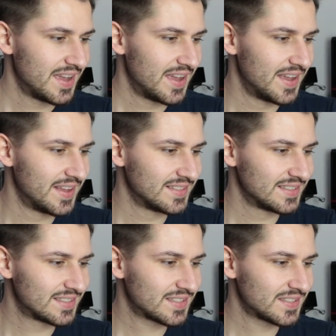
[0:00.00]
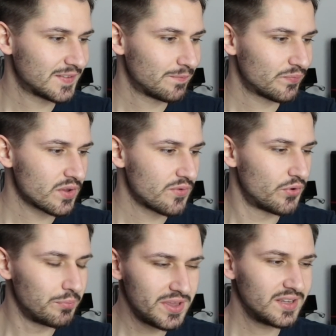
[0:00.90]
And
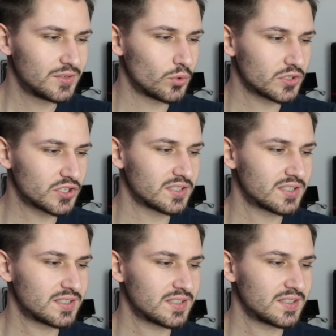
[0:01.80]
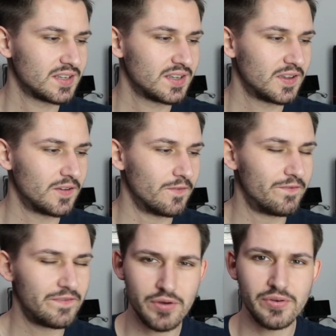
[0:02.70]
for me, it was just
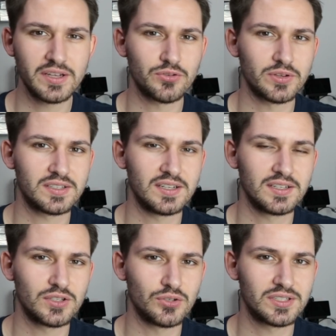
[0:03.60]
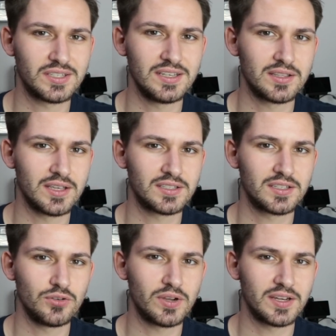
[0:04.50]
very interesting to see
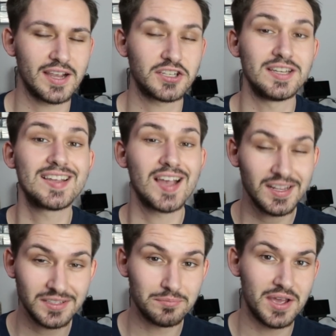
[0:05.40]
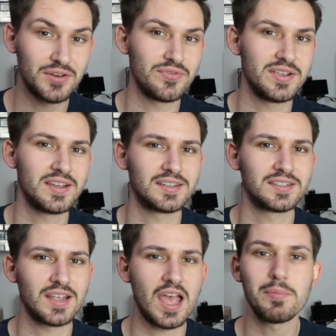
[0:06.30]
that you can actually cut a battery
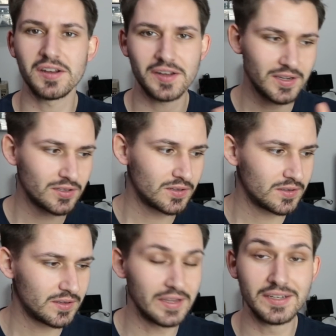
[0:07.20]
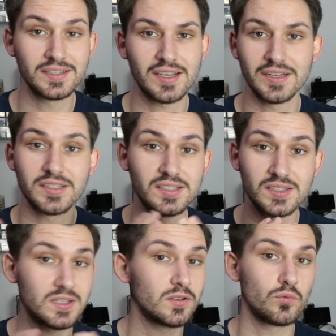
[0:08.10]
and hammer a nail in it and it
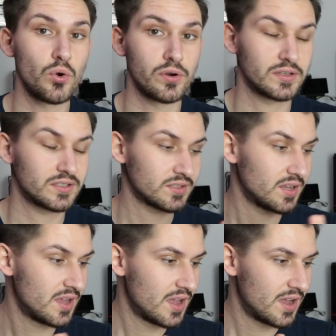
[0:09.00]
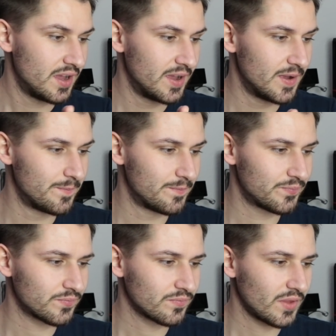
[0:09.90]
still works.
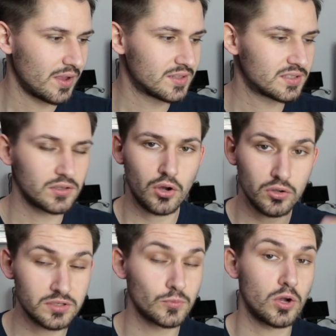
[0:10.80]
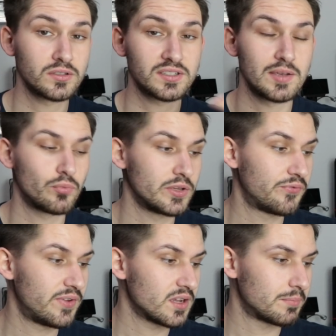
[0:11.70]
It's an awesome concept when you
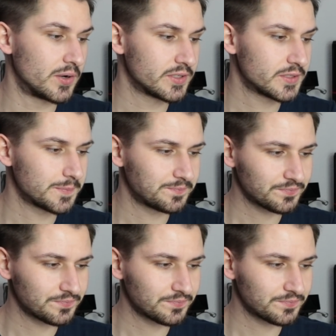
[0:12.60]
think about it.